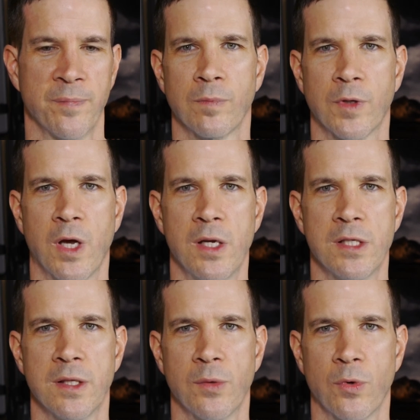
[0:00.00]
The
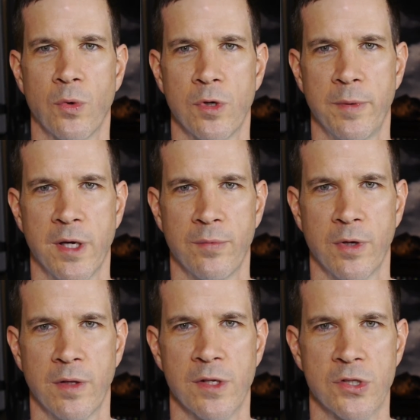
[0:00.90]
content that we're going to be covering
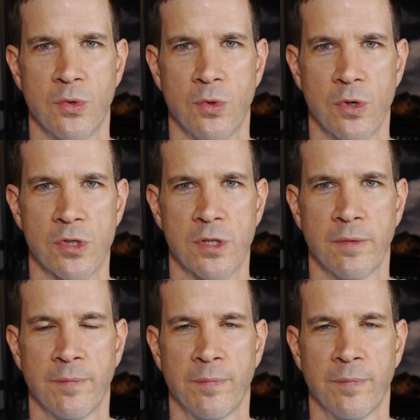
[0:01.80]
in this course